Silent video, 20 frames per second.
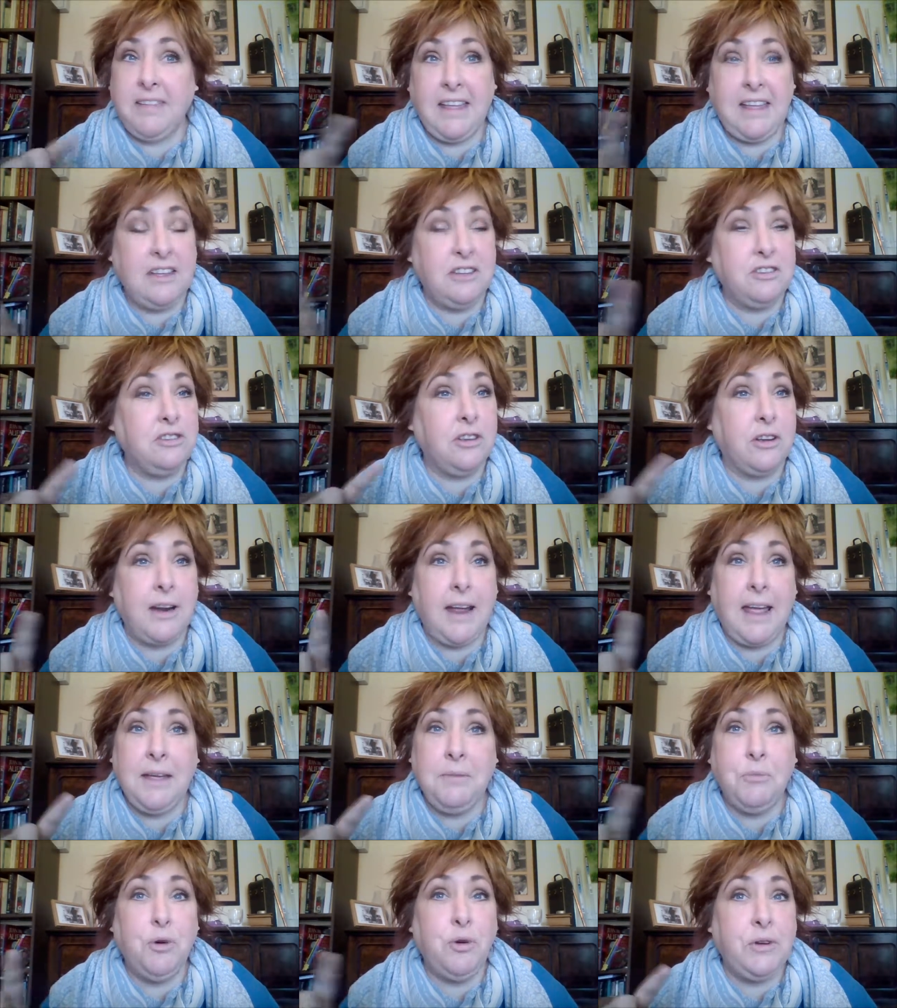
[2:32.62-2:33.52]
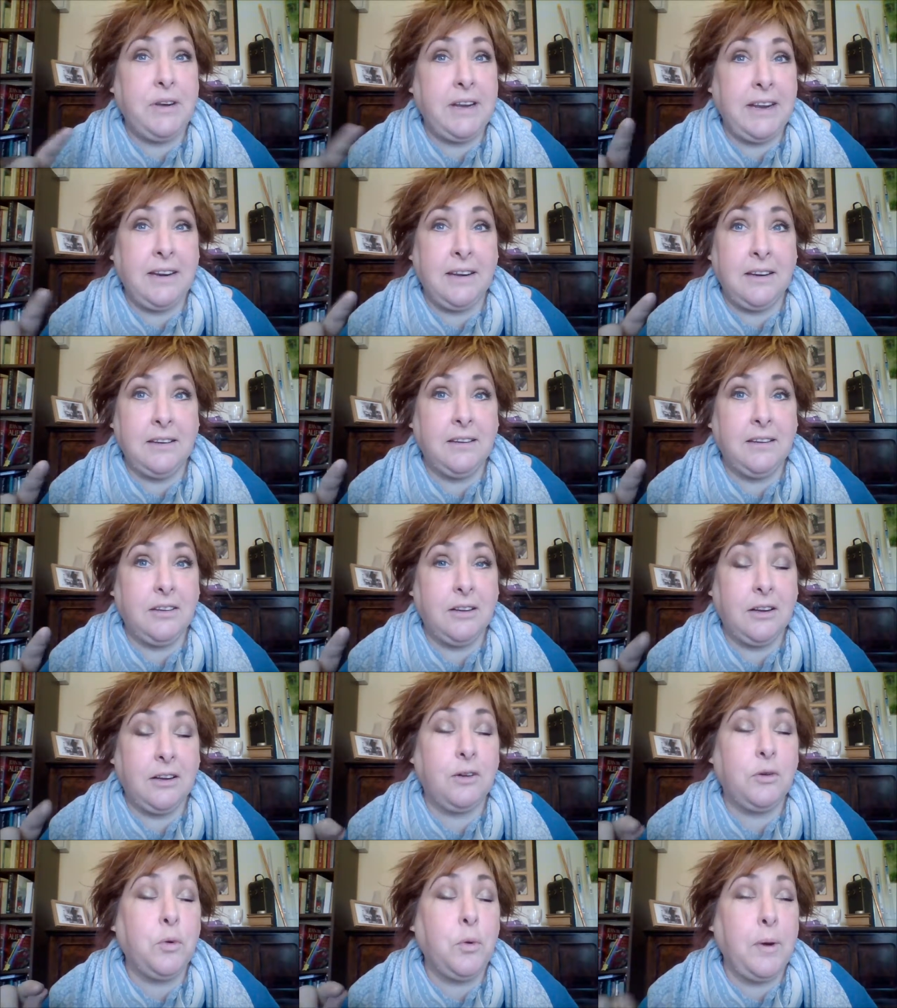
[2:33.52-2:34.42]
is not a morning
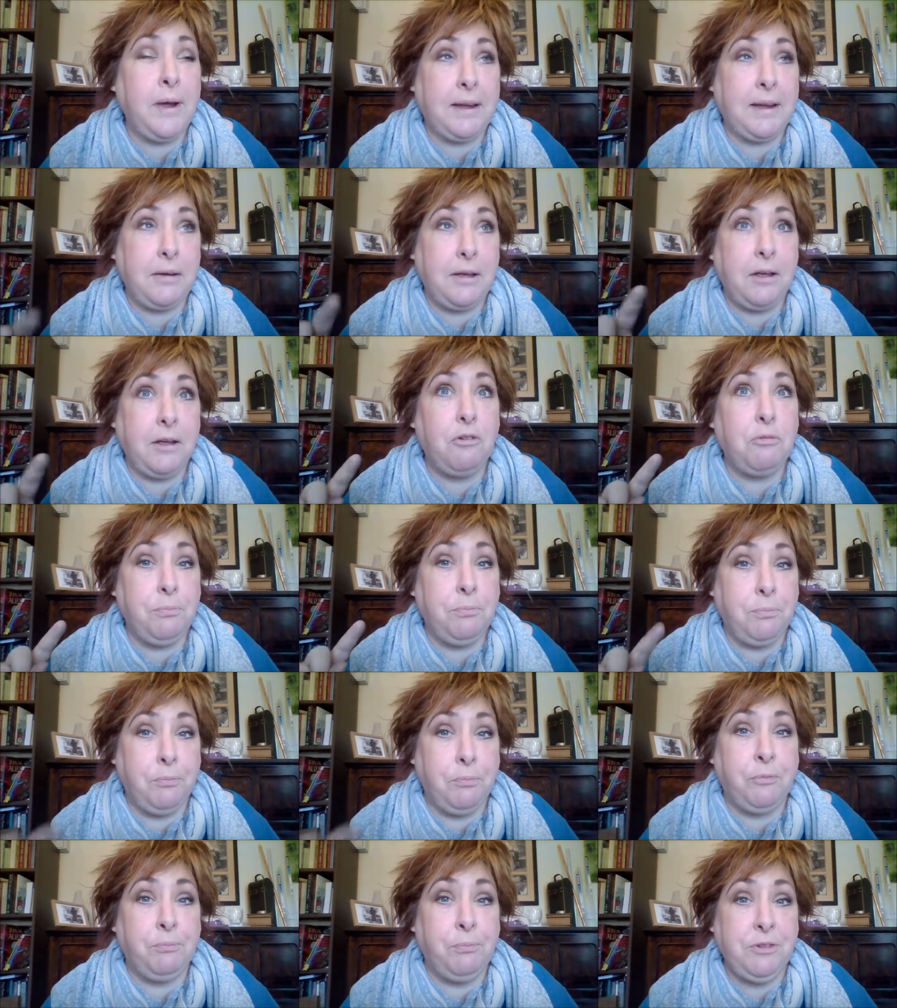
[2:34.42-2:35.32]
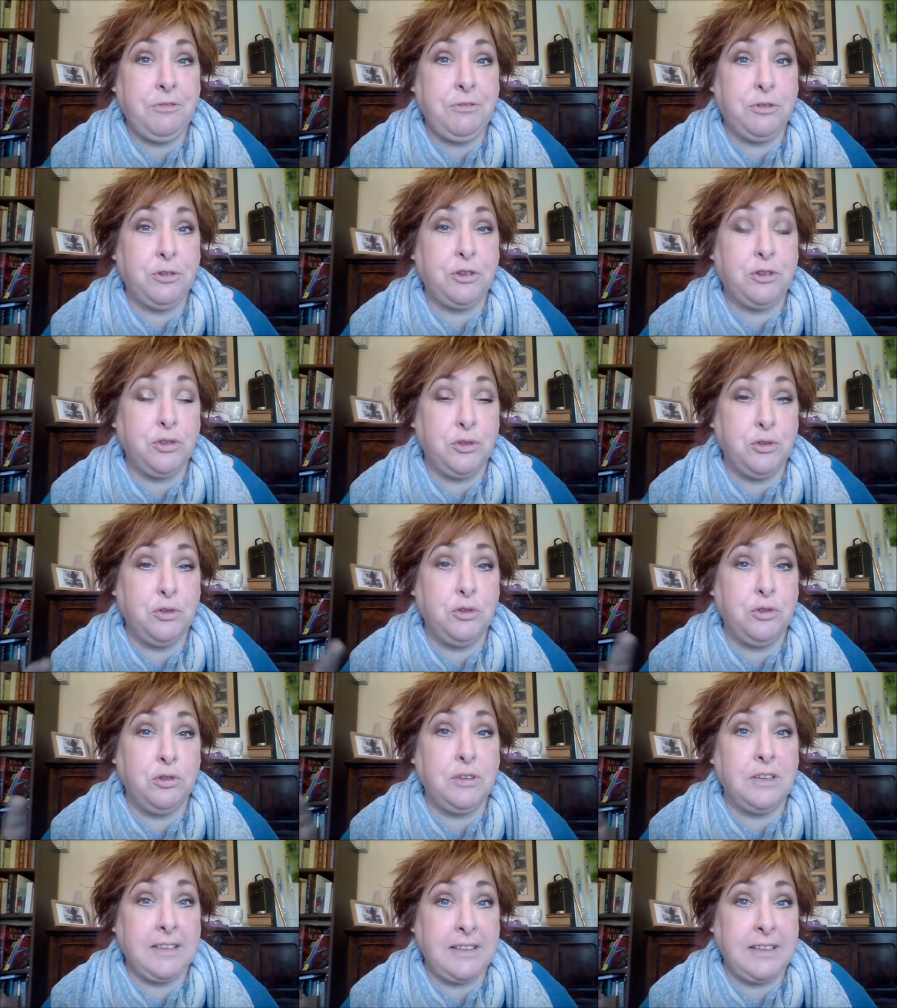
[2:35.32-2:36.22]
quick before
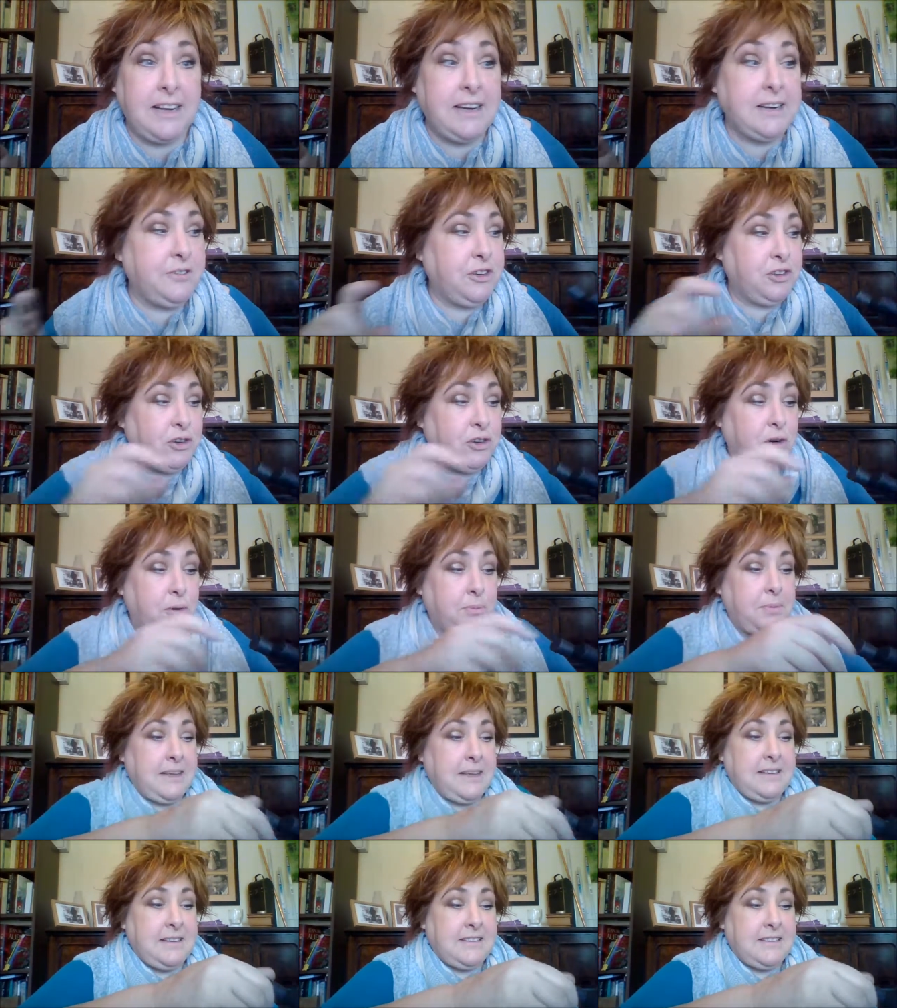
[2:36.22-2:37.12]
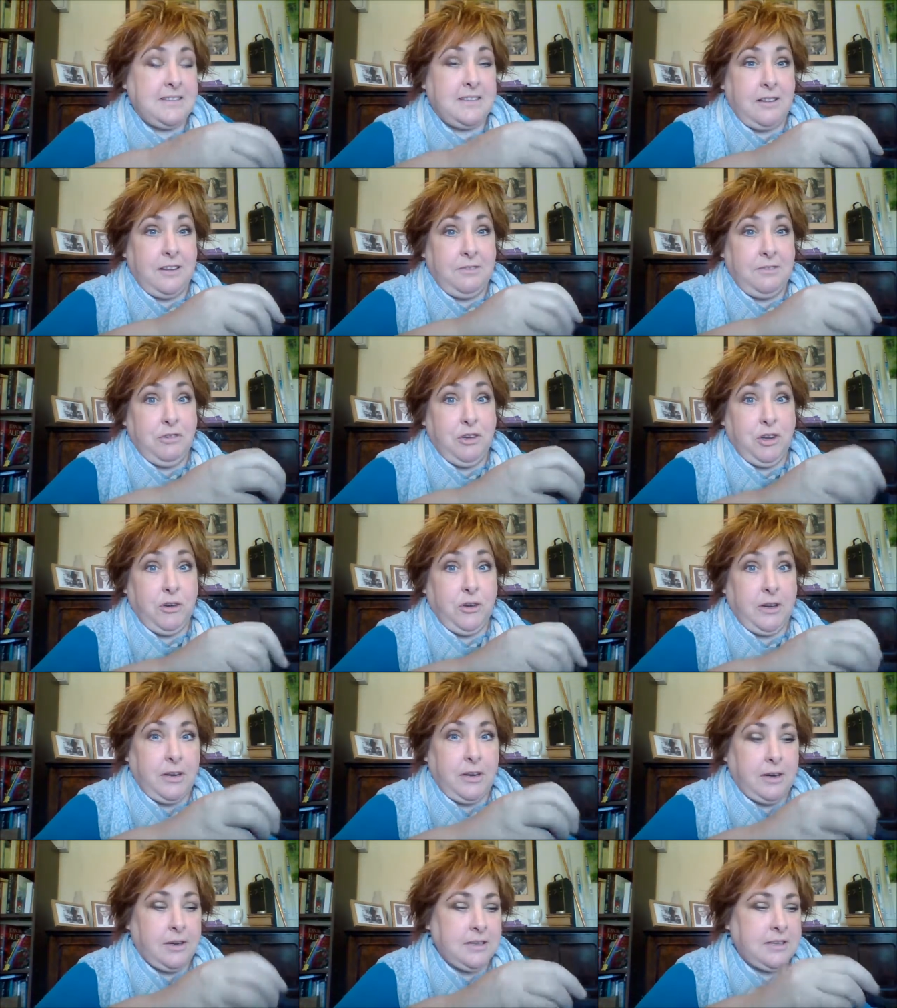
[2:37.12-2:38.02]
school kind of a job. It's if you're
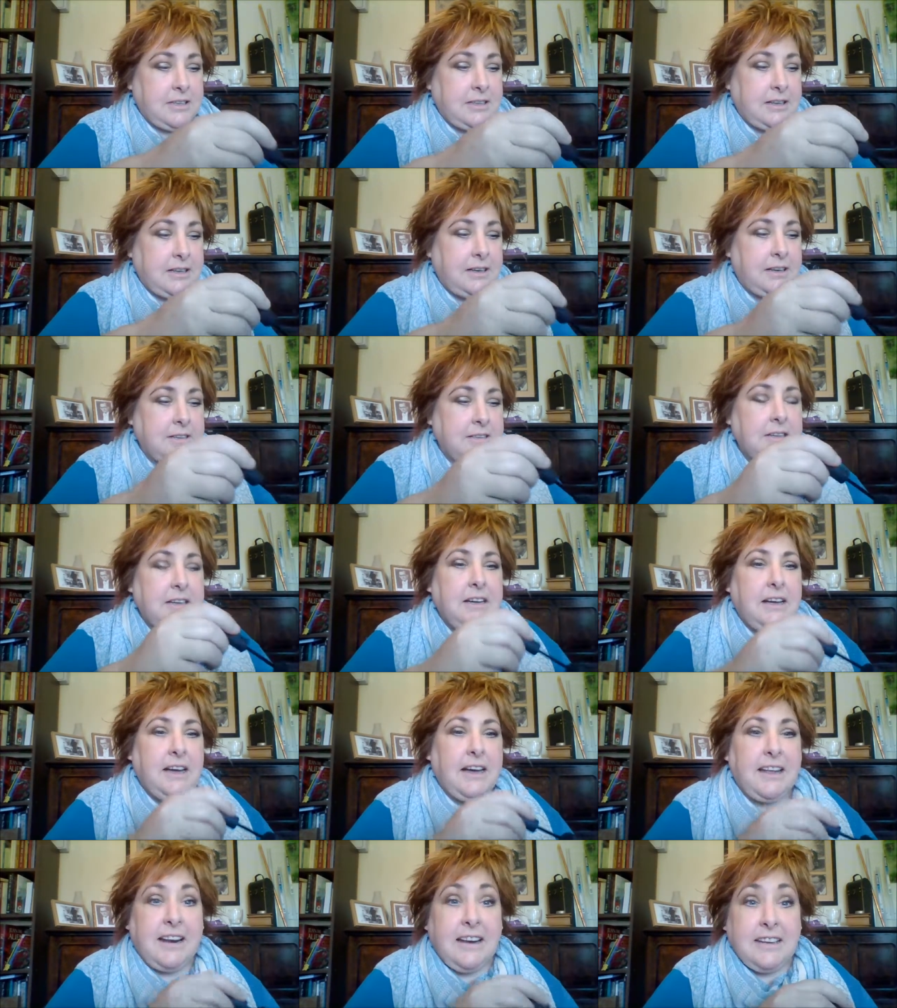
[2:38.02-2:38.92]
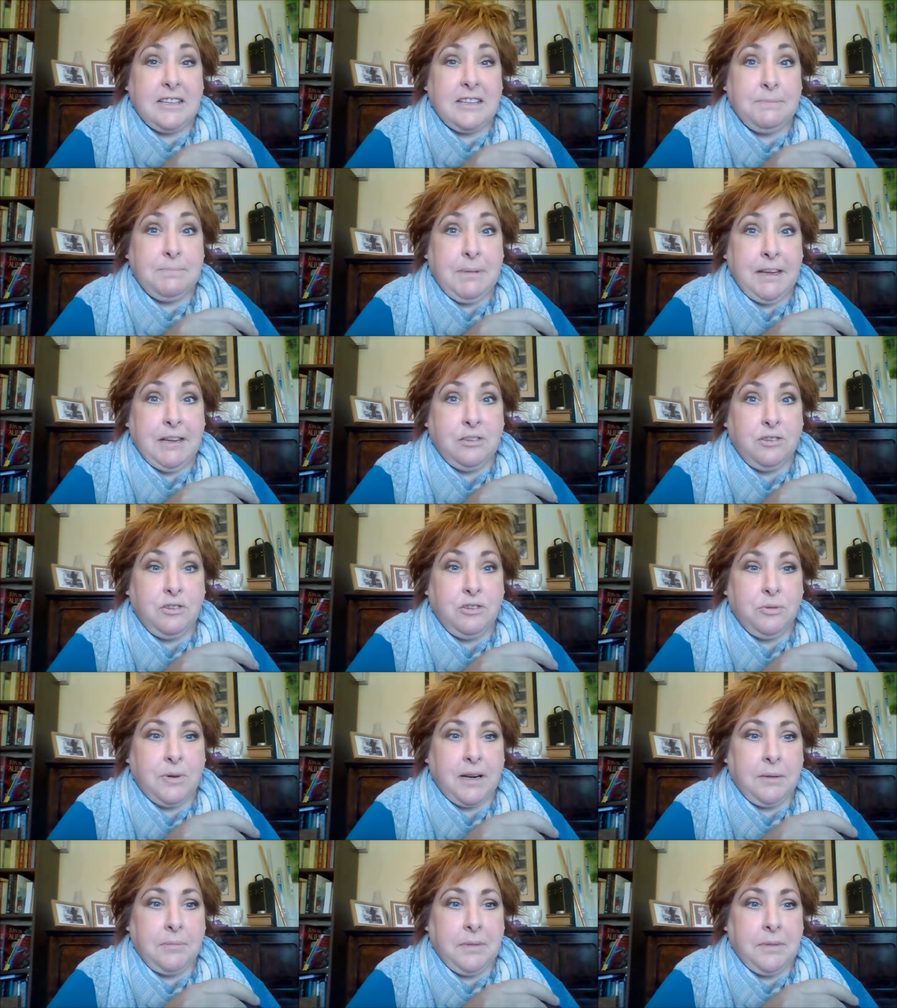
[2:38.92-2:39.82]
going out at night. And I'll explain to
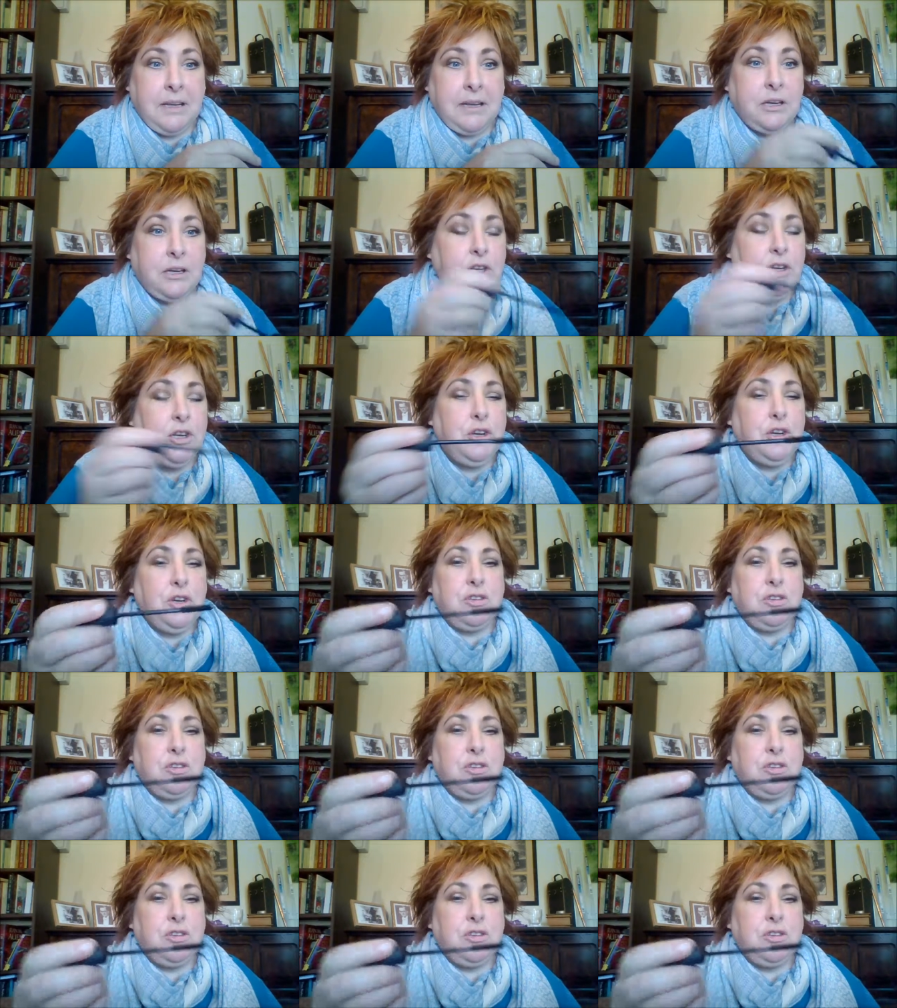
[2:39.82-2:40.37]
you what I mean.